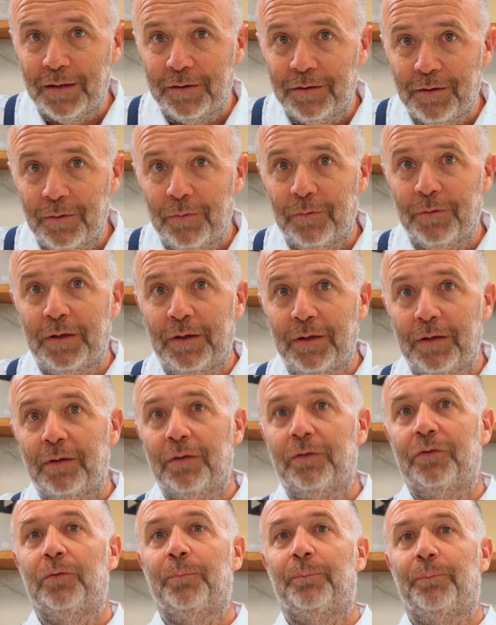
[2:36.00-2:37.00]
it dough here
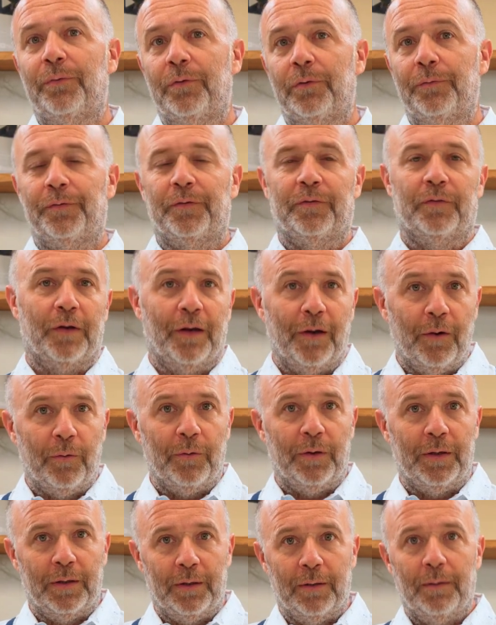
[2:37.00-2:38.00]
to proof
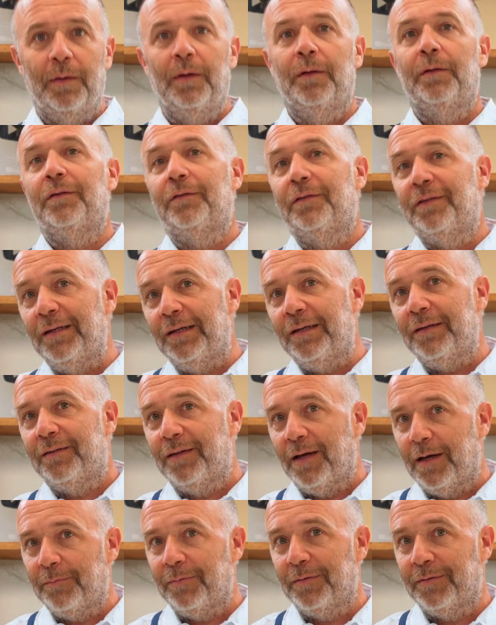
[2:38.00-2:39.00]
slowly till it
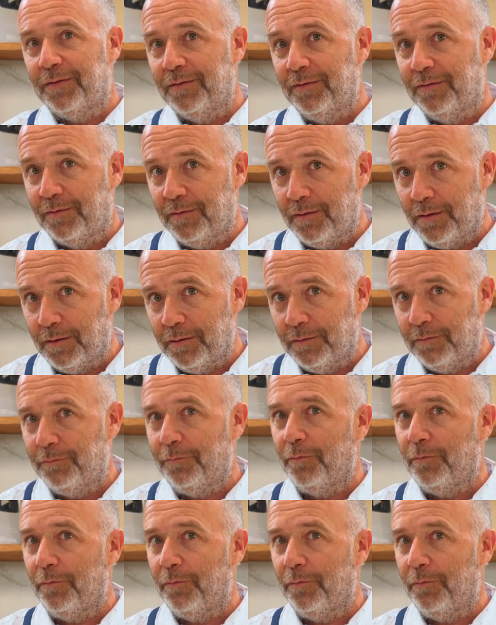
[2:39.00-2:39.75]
doubles in size